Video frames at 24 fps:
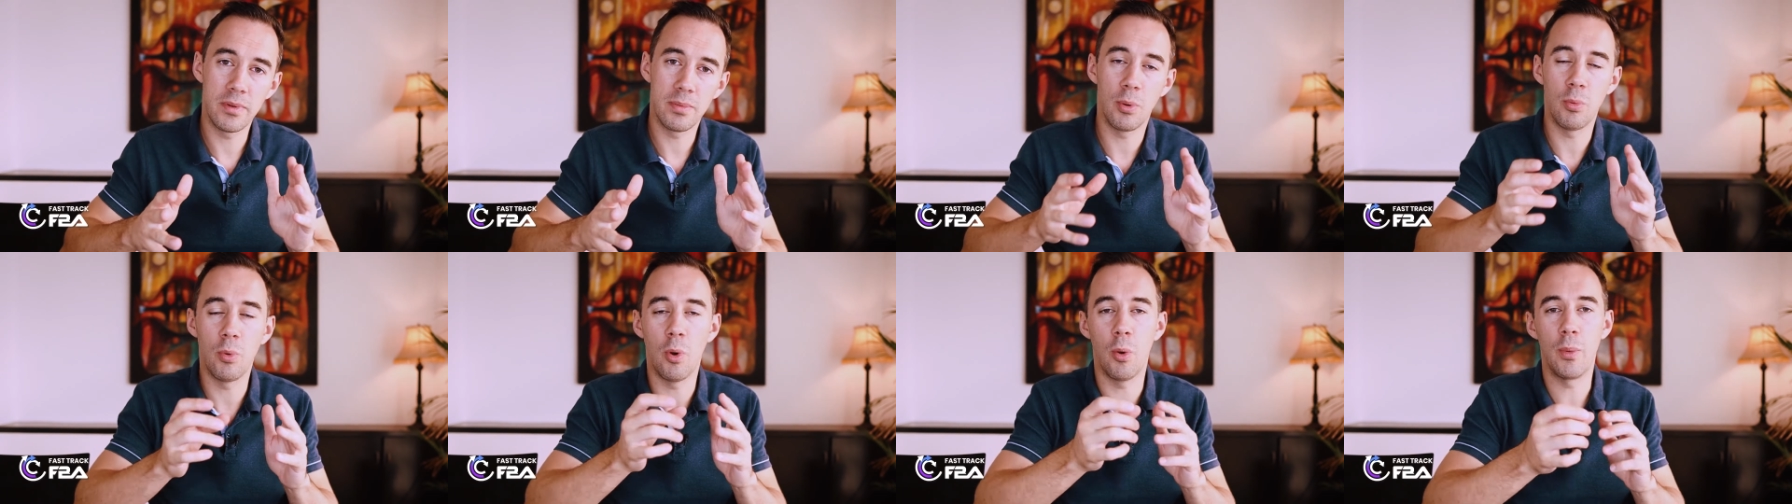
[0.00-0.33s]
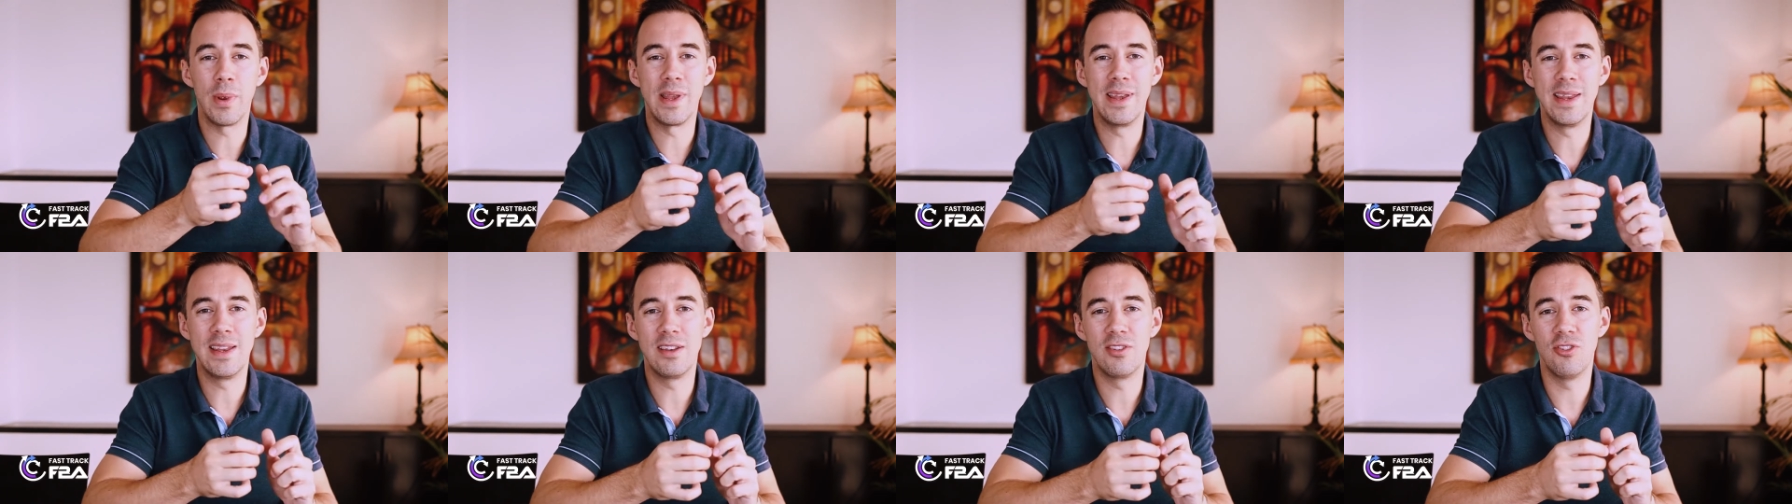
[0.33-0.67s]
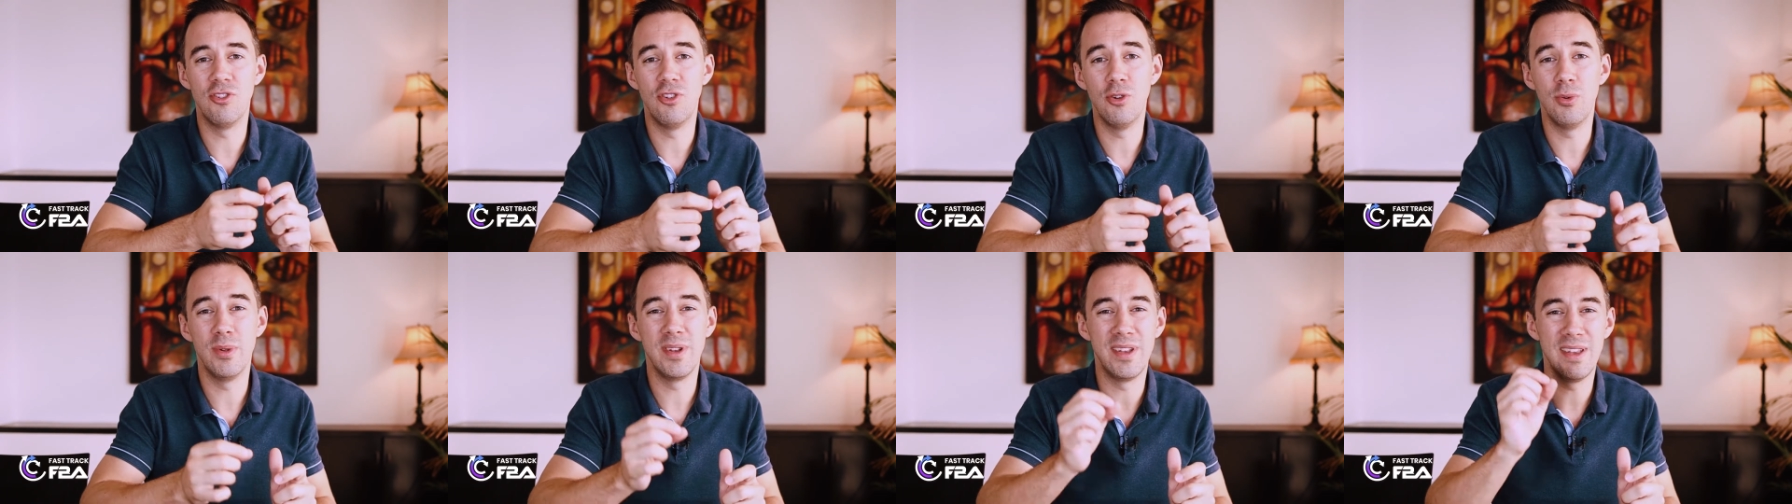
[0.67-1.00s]
but what we need to
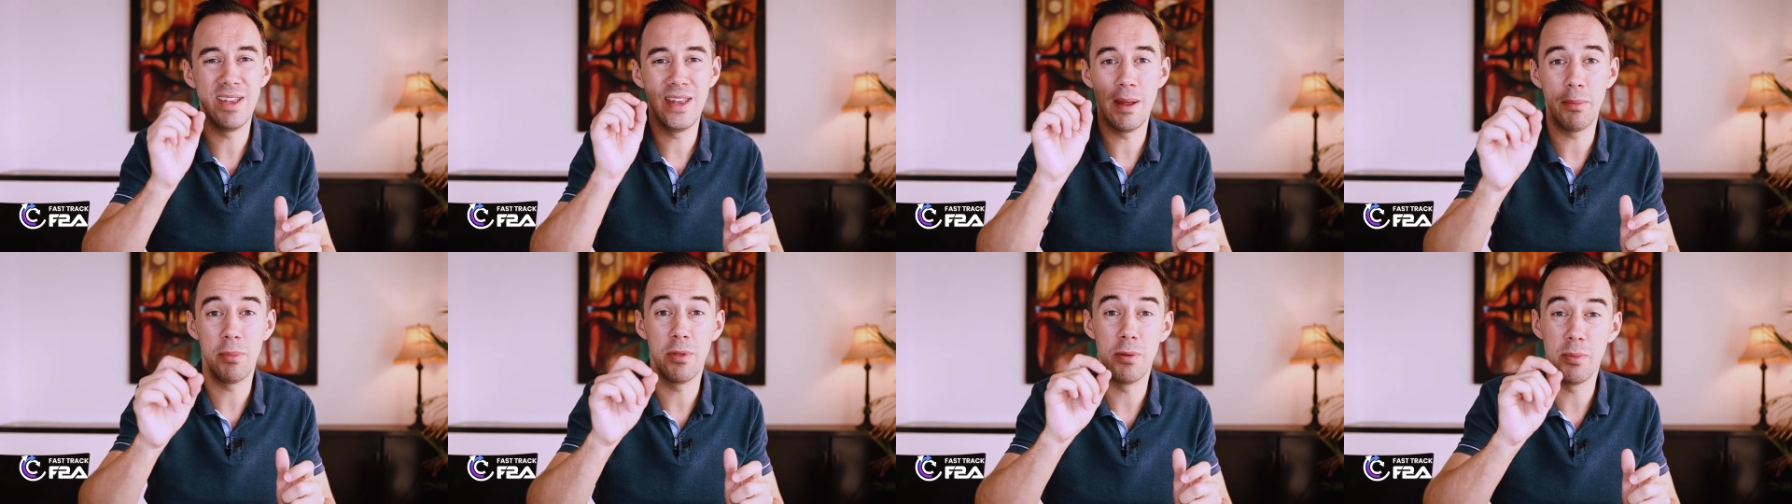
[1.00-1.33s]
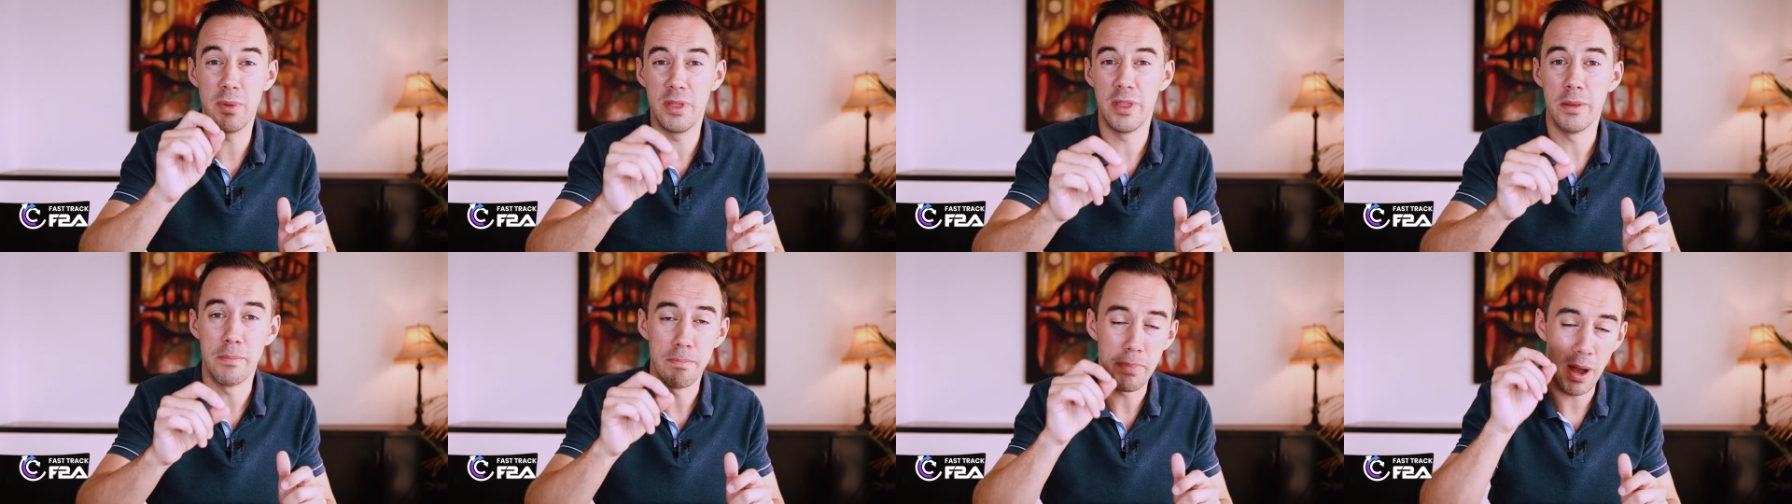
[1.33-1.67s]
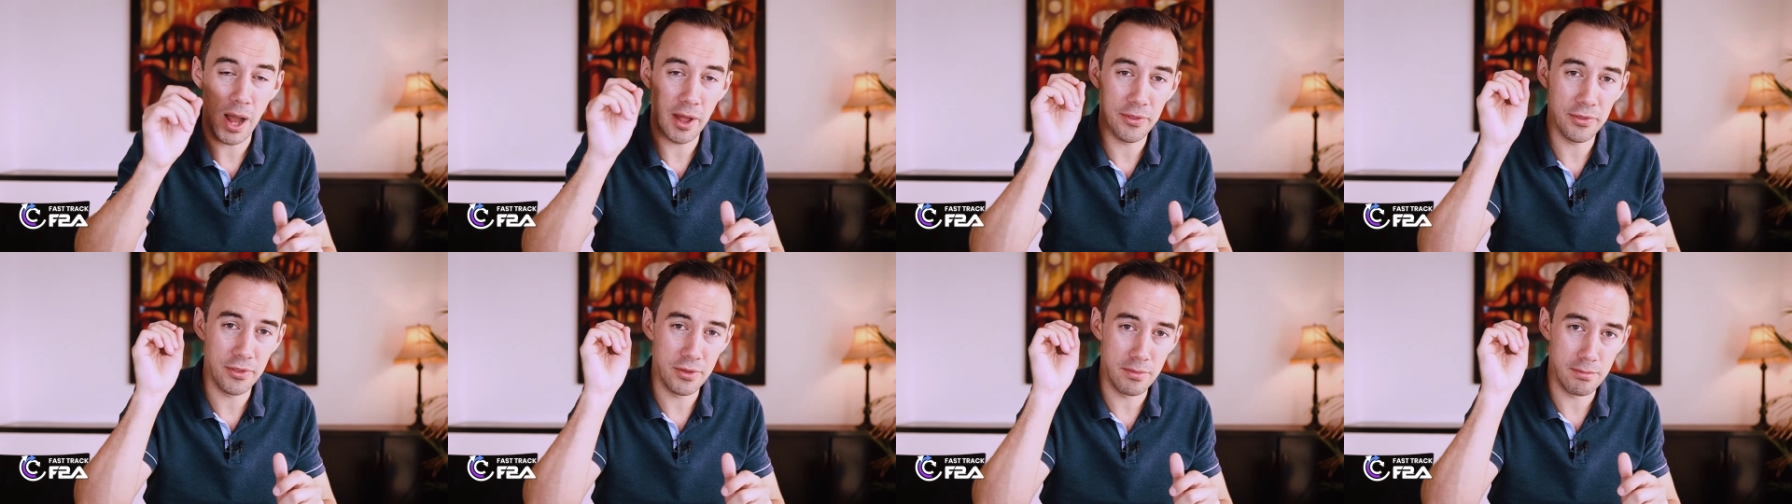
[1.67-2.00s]
do is nip them in the
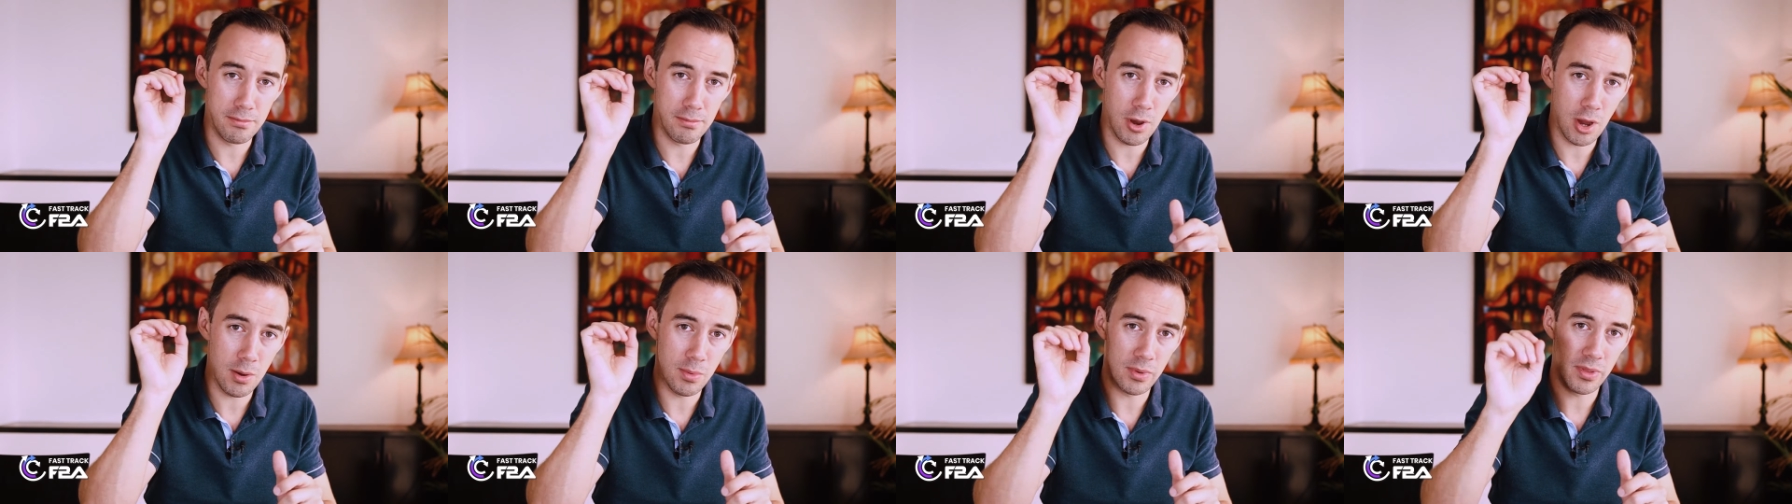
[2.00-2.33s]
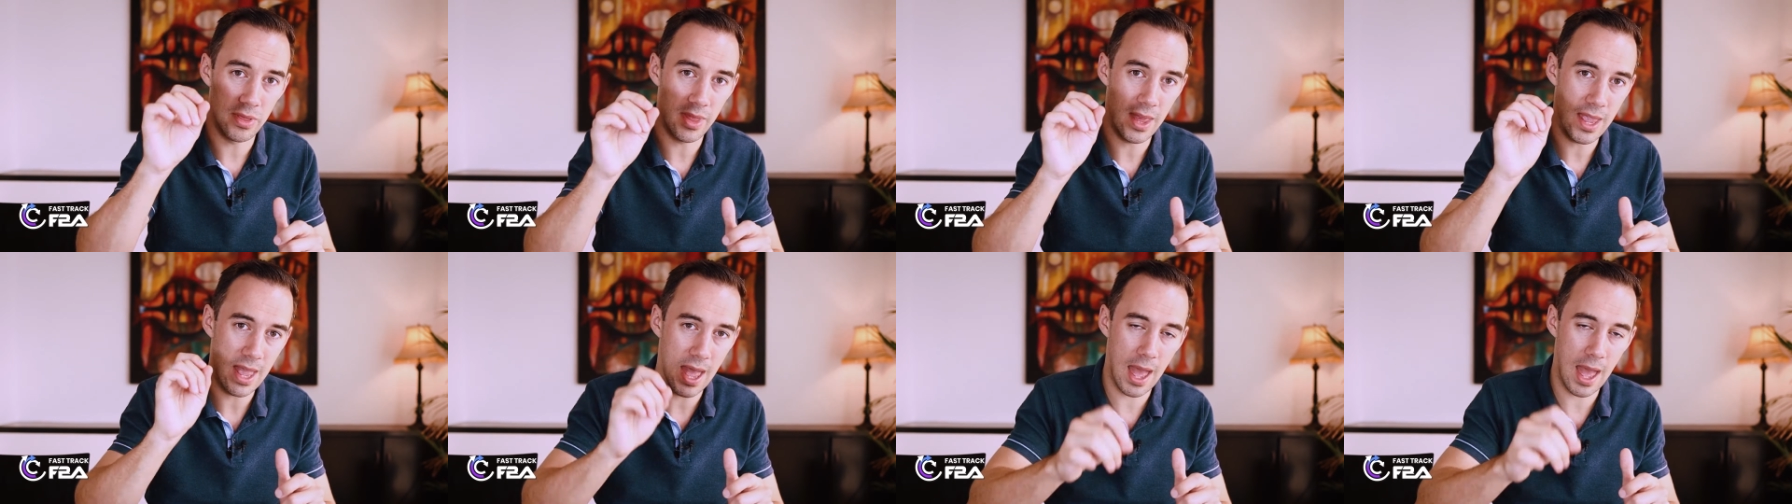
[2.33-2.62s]
bud the moment they